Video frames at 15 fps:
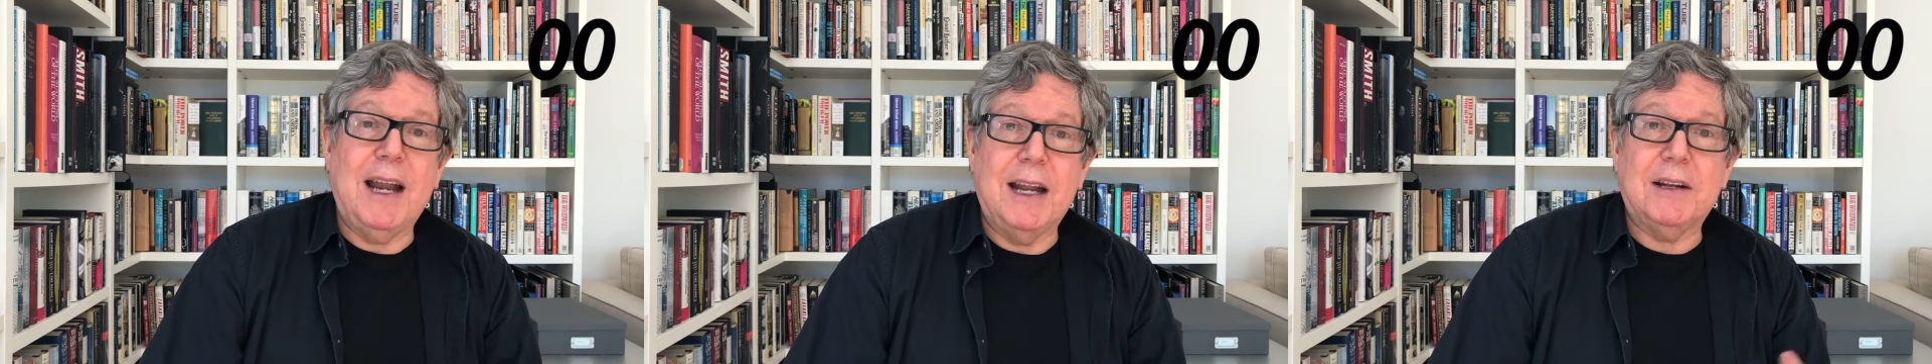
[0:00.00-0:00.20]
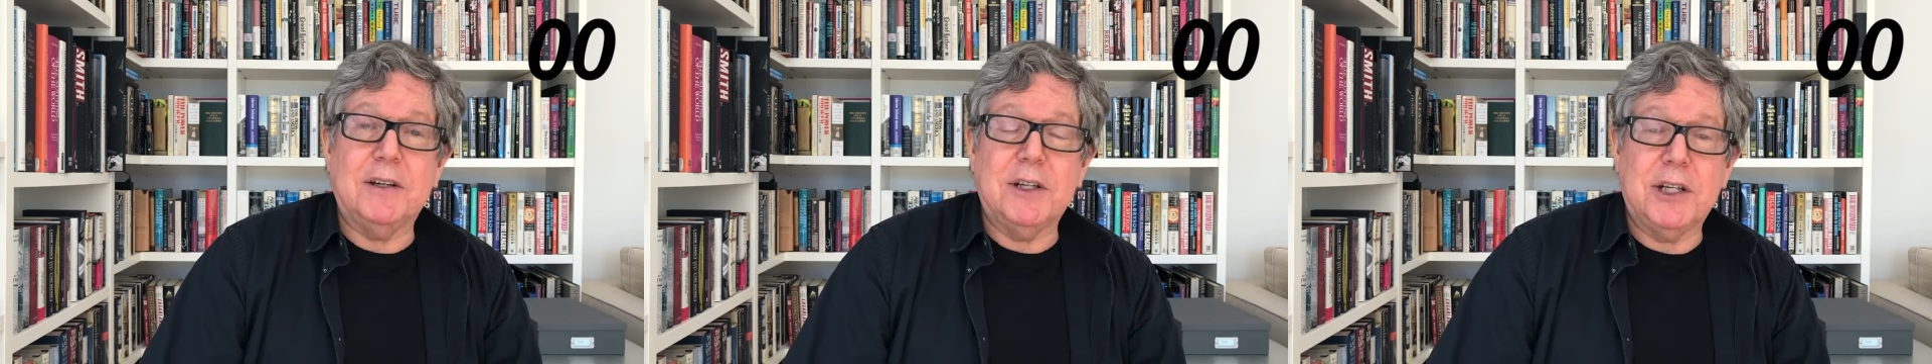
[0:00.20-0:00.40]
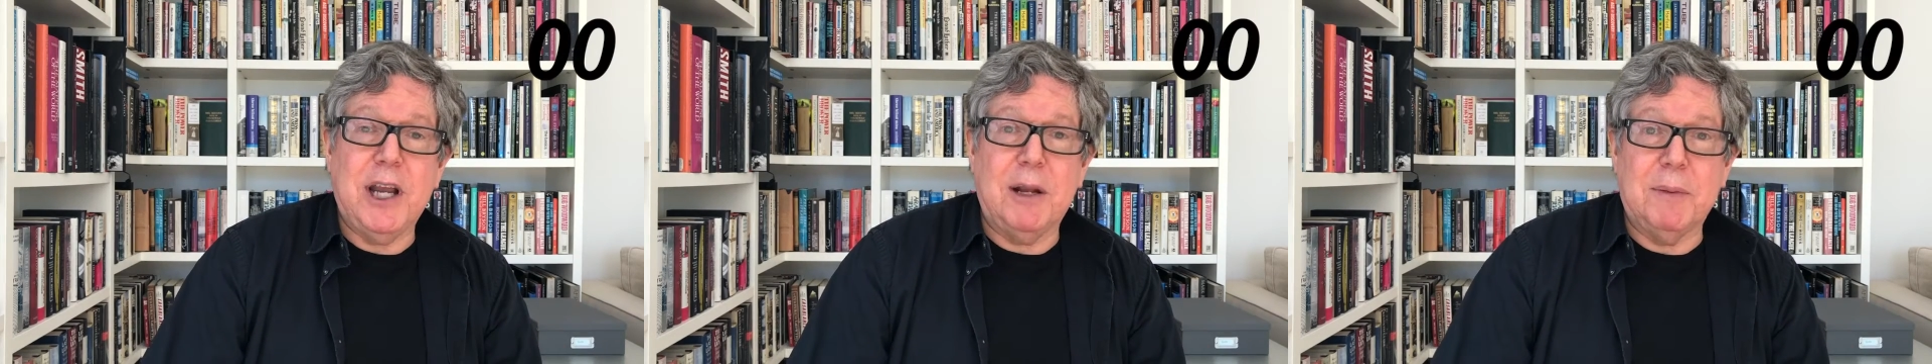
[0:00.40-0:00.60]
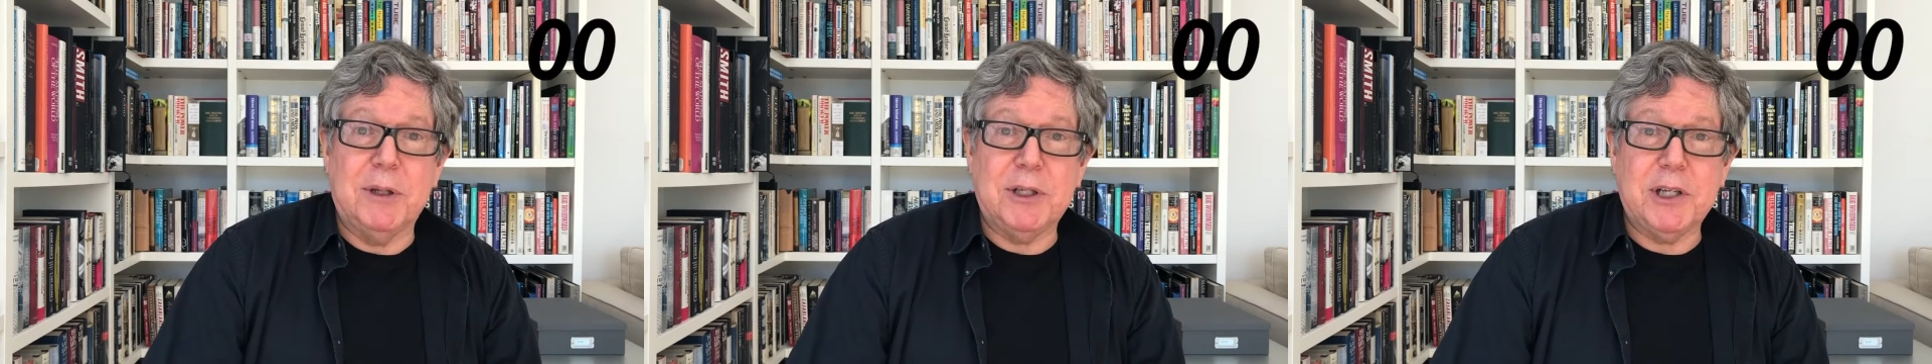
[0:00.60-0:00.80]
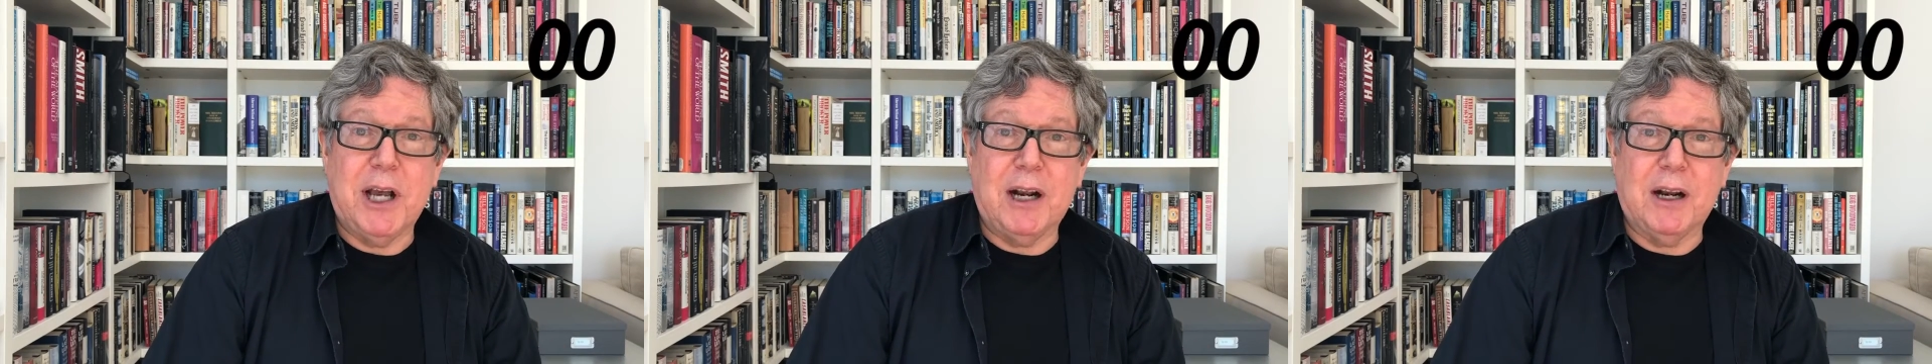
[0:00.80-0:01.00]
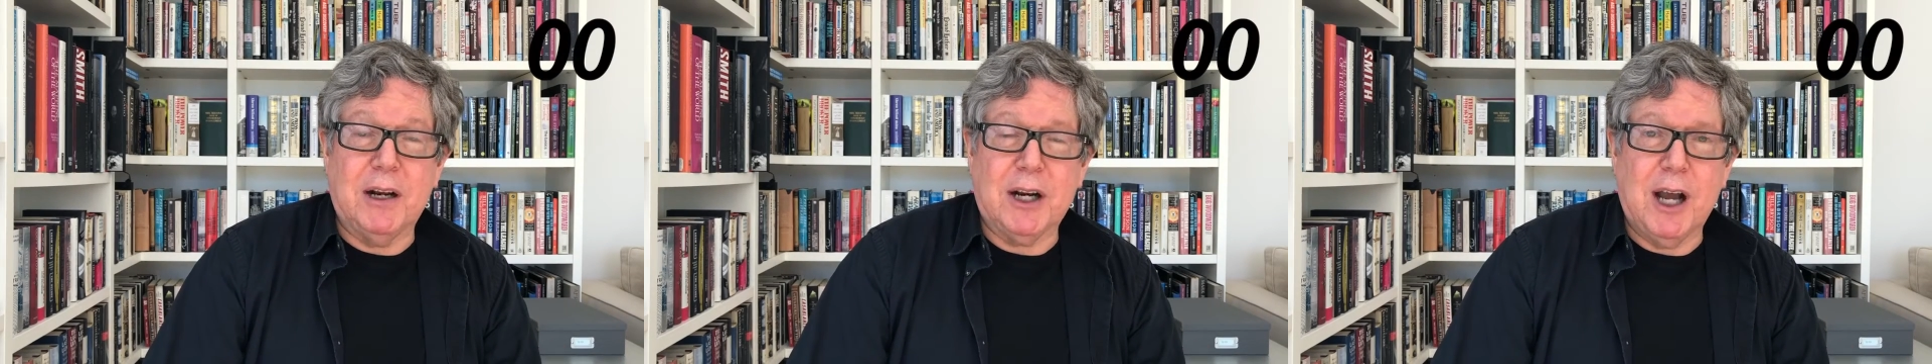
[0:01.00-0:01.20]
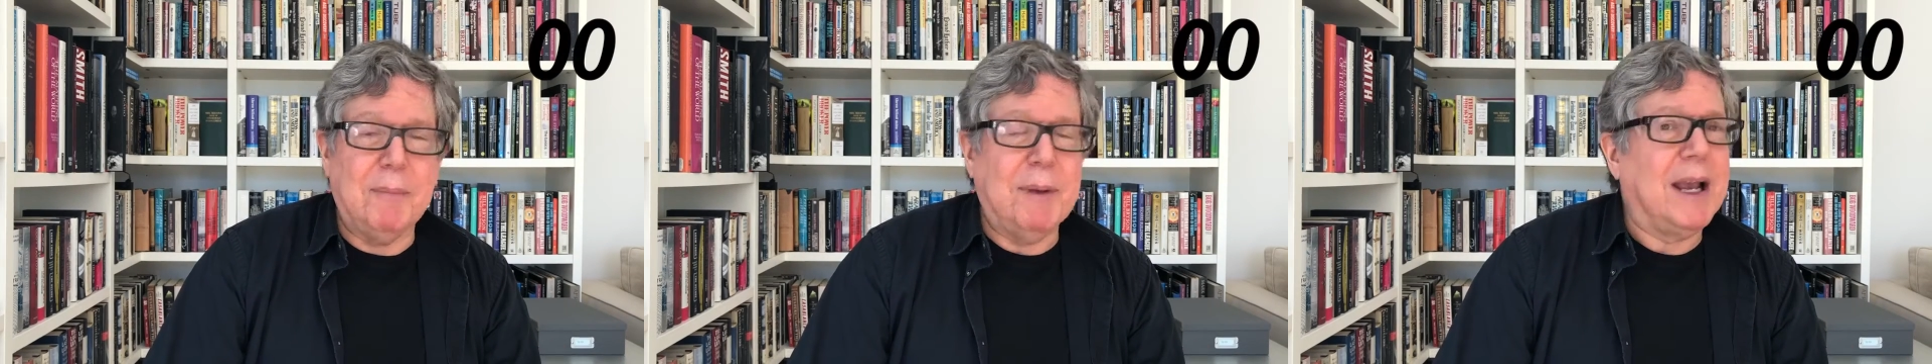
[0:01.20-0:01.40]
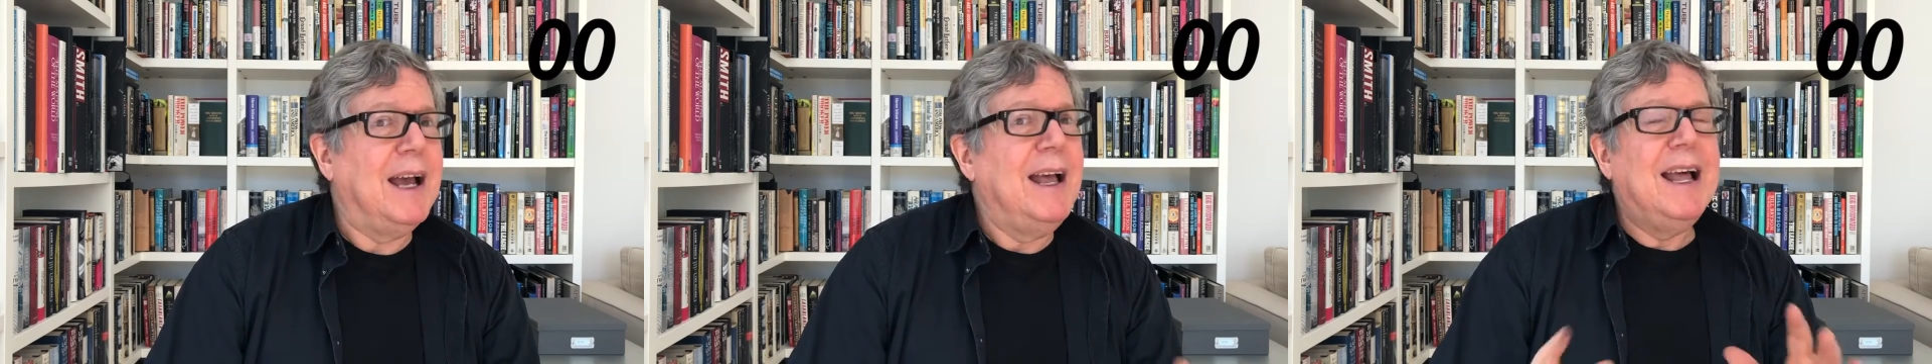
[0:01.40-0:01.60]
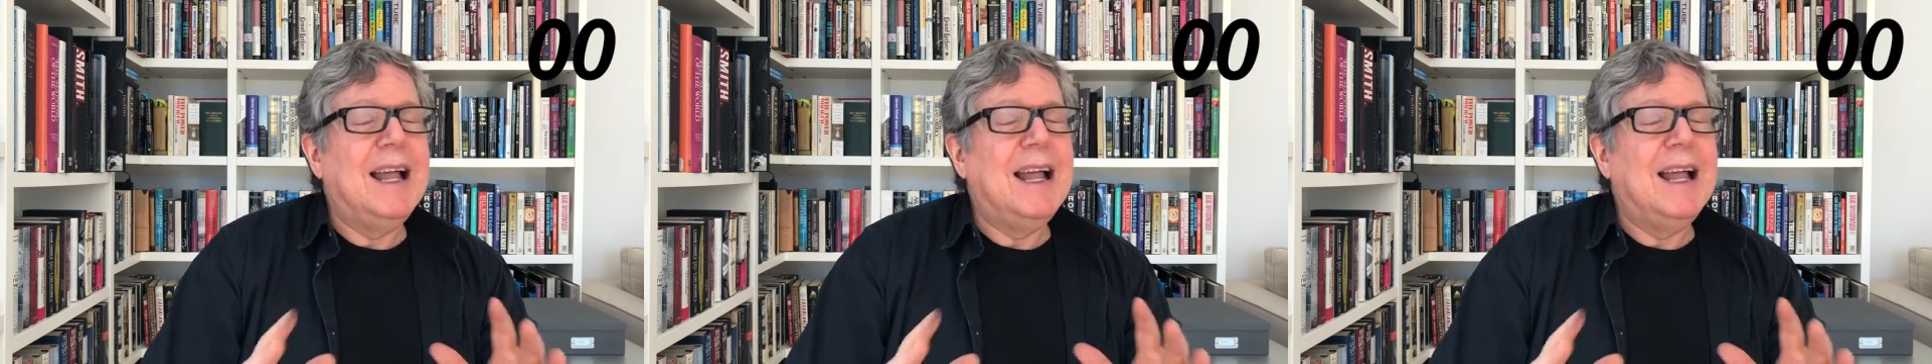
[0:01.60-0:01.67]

entertainment channel are coming.